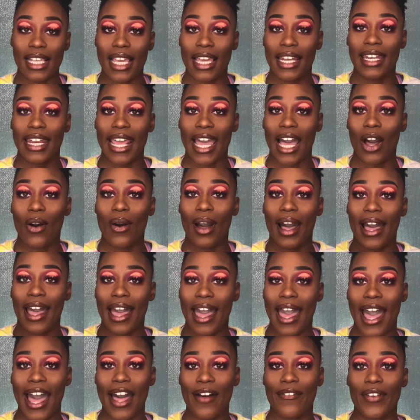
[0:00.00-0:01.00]
that now I
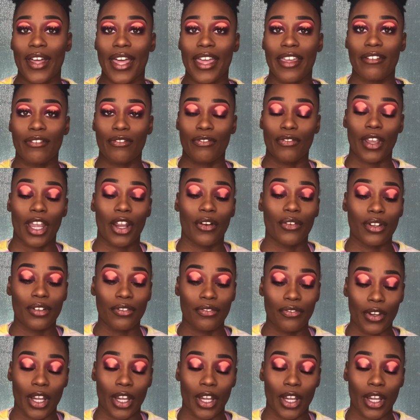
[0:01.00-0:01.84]
have a very,